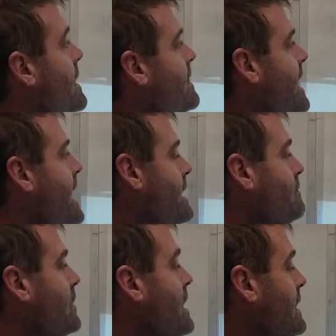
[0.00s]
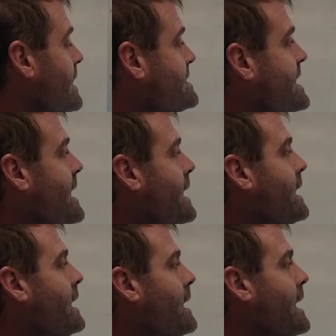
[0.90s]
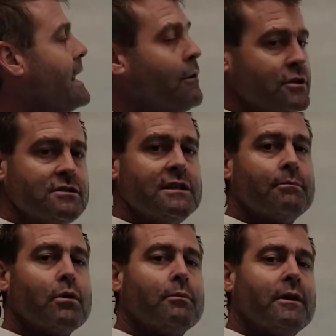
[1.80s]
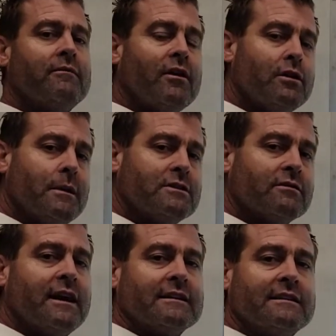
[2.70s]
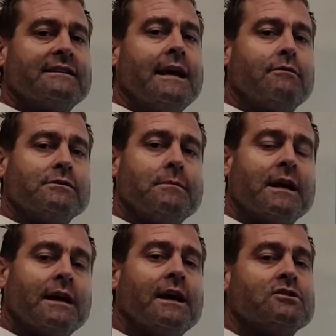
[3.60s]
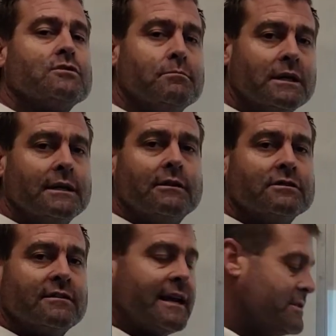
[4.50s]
Then let's say, and I would use the appropriate volumetric flask. Let's say I was making 100 milliliters of that